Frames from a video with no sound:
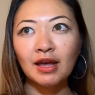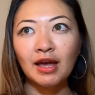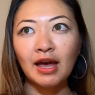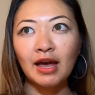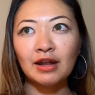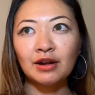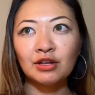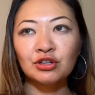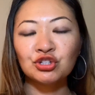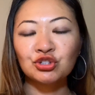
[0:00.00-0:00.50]

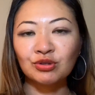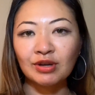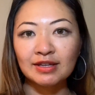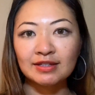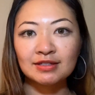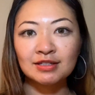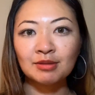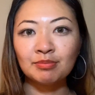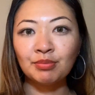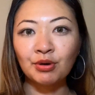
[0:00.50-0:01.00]

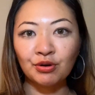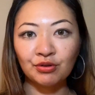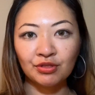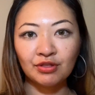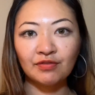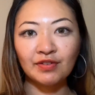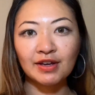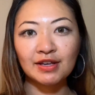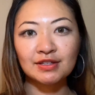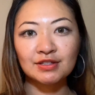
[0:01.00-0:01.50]
addressed to both
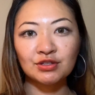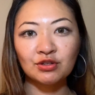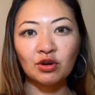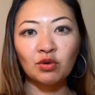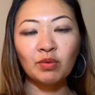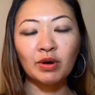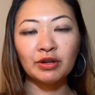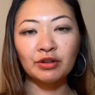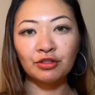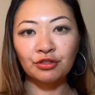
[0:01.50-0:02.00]
of us. So
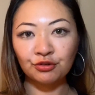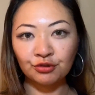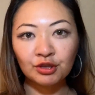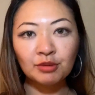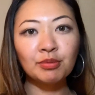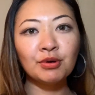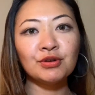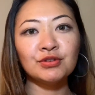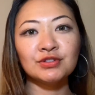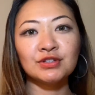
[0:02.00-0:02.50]
it went through the
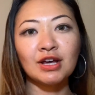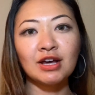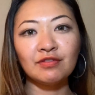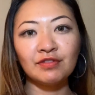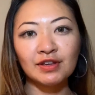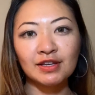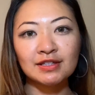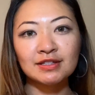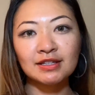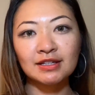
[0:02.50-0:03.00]
post
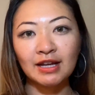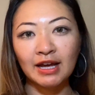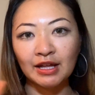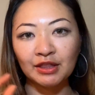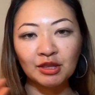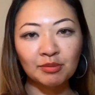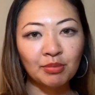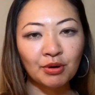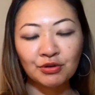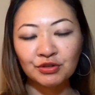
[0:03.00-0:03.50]
office, it
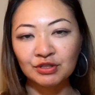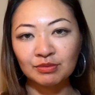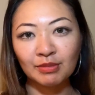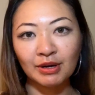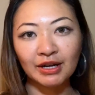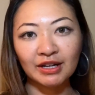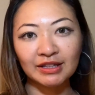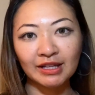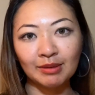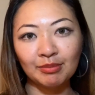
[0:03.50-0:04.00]
had the
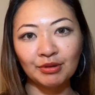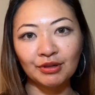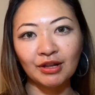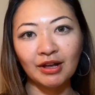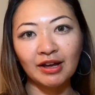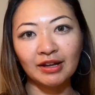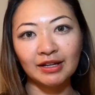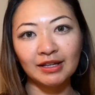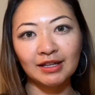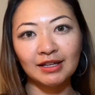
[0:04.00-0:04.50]
postmark label
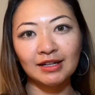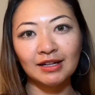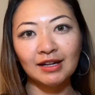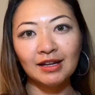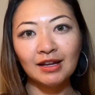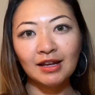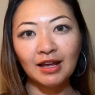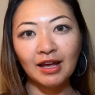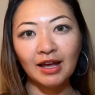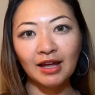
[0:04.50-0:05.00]
on it,
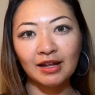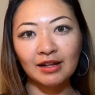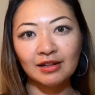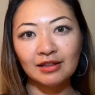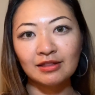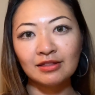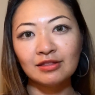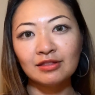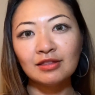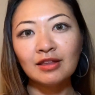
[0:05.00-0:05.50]

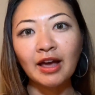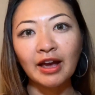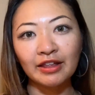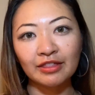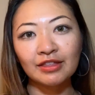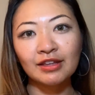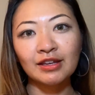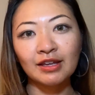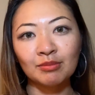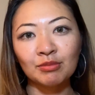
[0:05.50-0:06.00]
and I
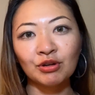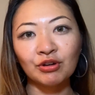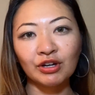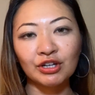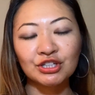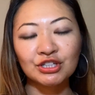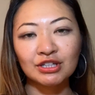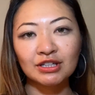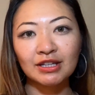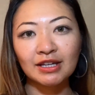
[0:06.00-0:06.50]
think
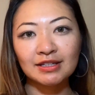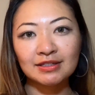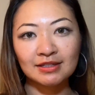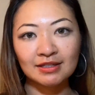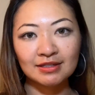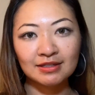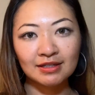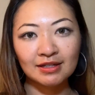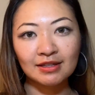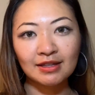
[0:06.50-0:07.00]
immigration likes to
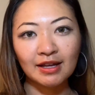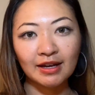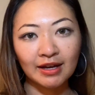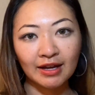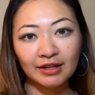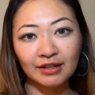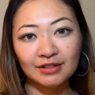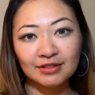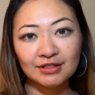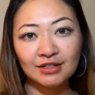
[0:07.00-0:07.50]
see that
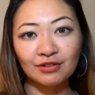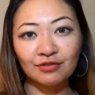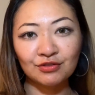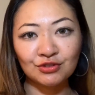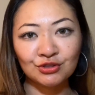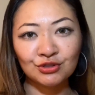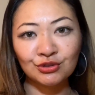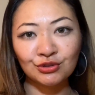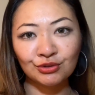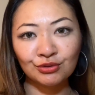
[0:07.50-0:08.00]
kind of stuff
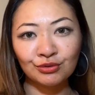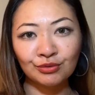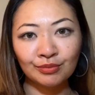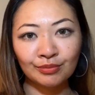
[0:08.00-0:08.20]
too.